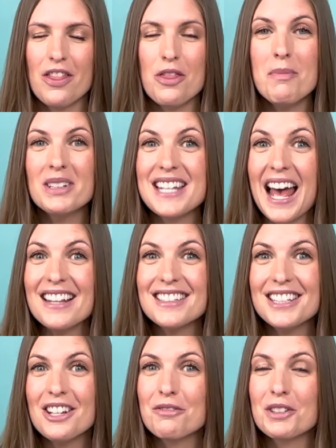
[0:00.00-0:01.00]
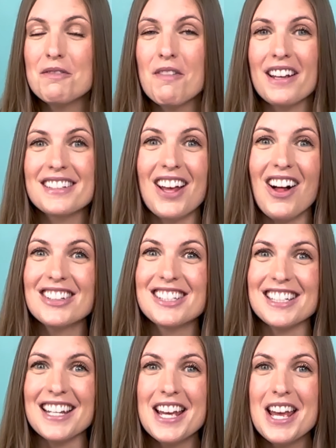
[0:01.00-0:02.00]
The modality of
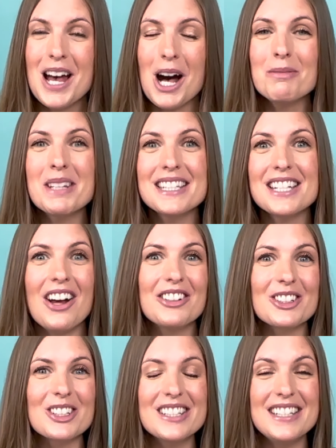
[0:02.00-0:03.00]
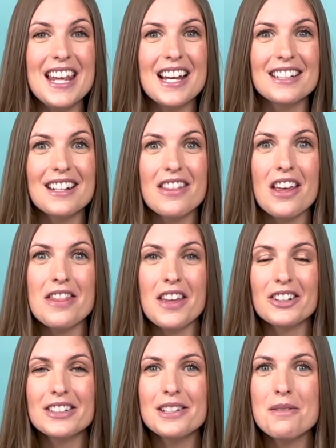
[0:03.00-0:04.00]
reflexology helps us to understand that
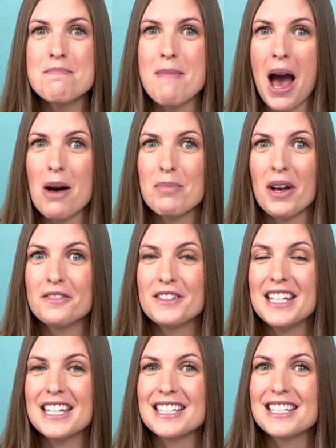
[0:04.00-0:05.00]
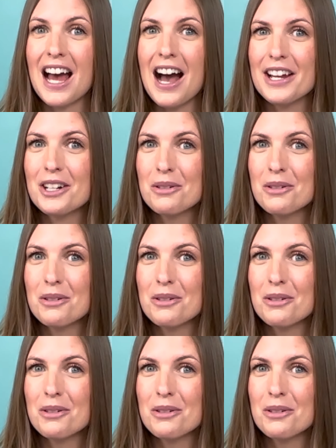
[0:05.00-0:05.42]
there is a map of the entire